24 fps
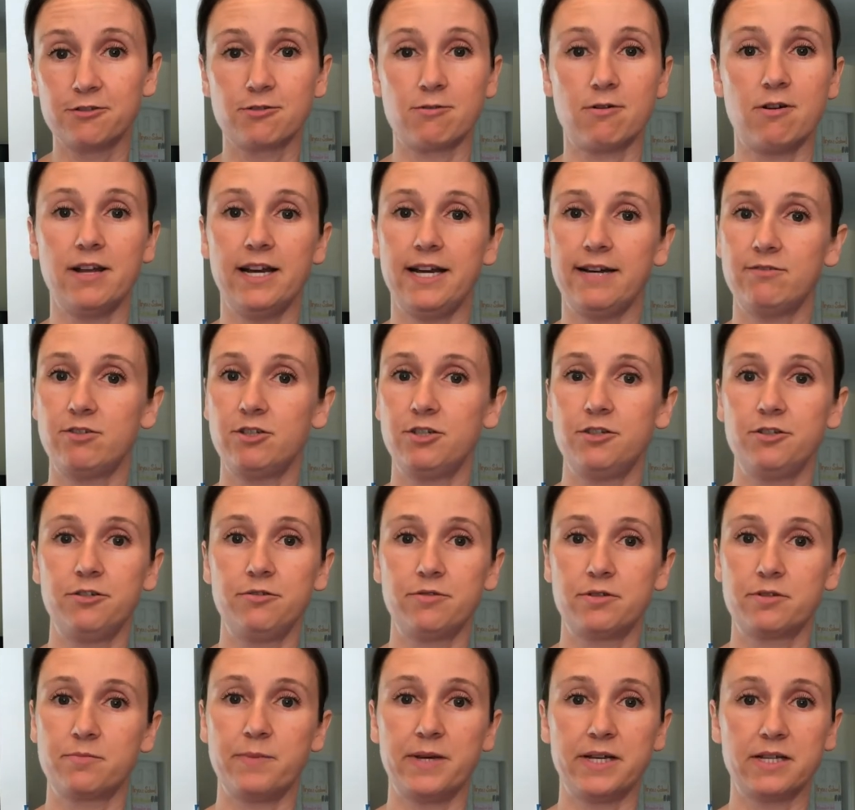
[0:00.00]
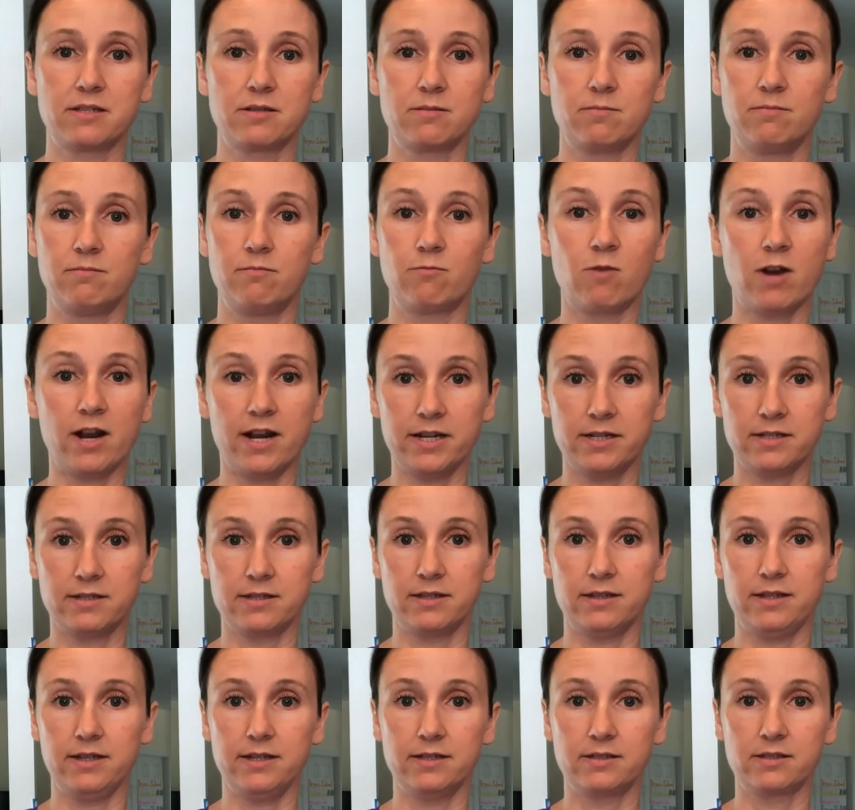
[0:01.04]
So all I have to do is make some rice
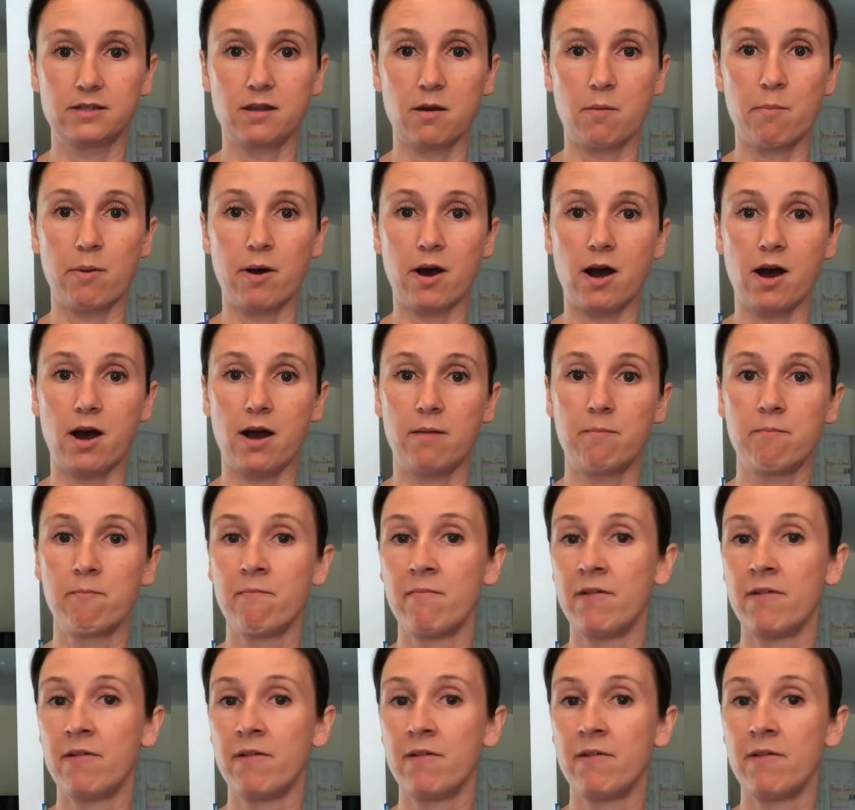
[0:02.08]
in the Instant Pot,